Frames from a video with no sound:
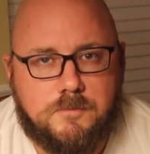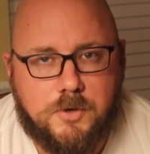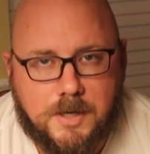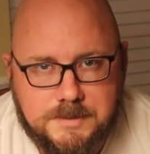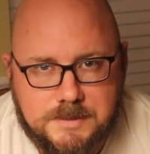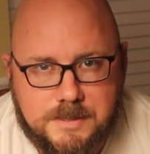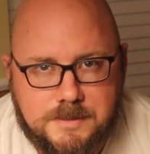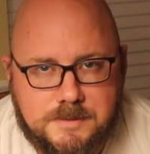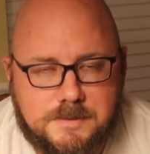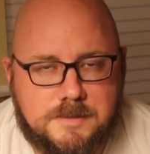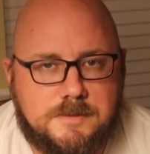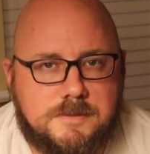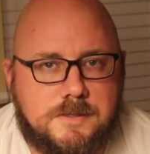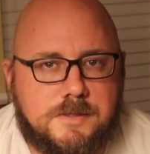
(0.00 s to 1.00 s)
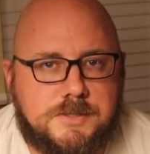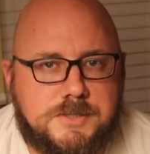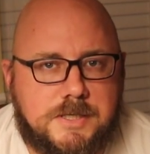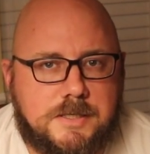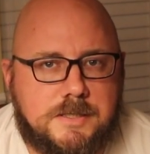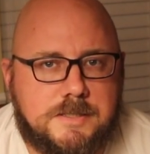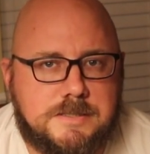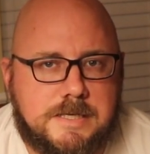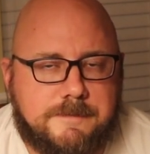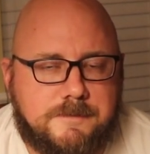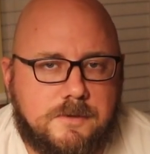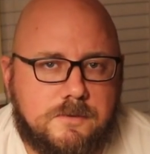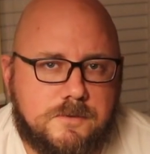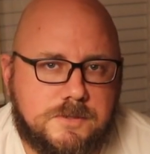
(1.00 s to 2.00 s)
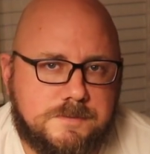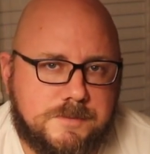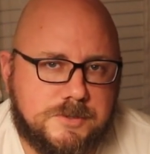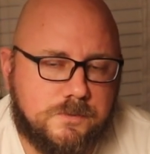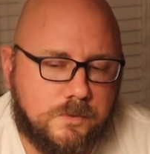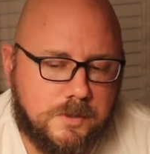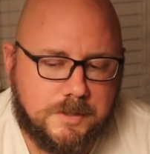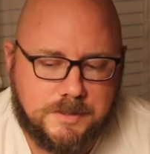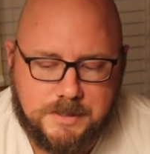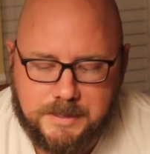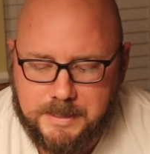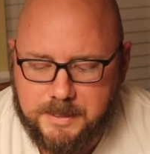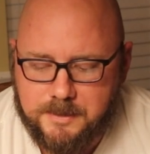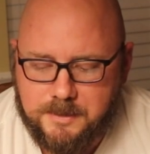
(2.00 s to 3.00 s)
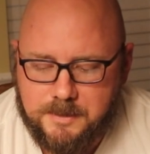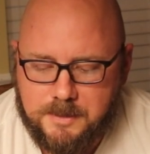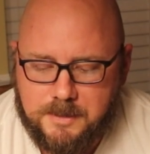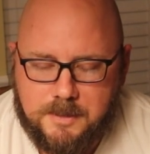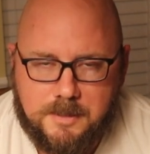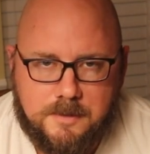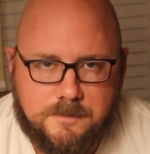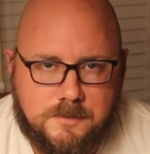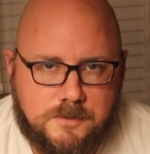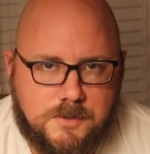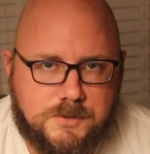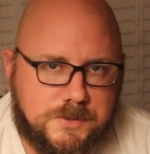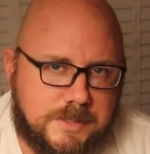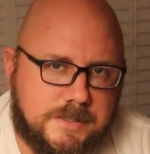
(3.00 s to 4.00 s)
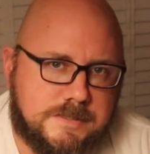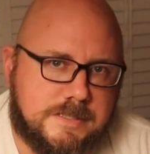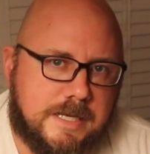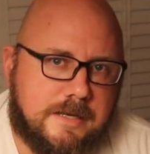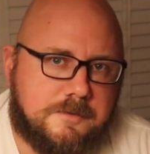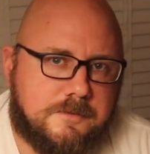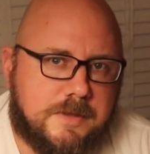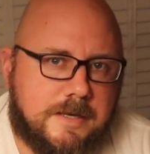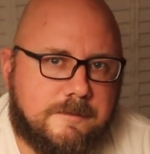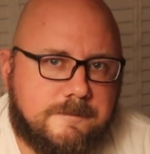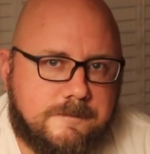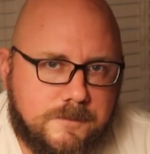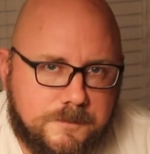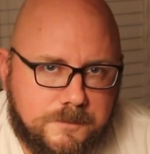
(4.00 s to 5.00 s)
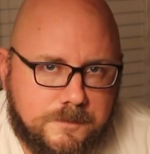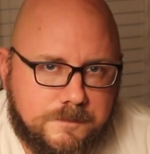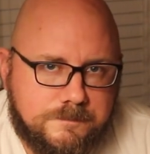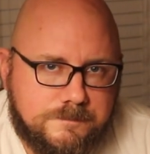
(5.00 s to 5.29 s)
processed, so the chicken doesn't have to go through as much work to get the nutrients out of that food.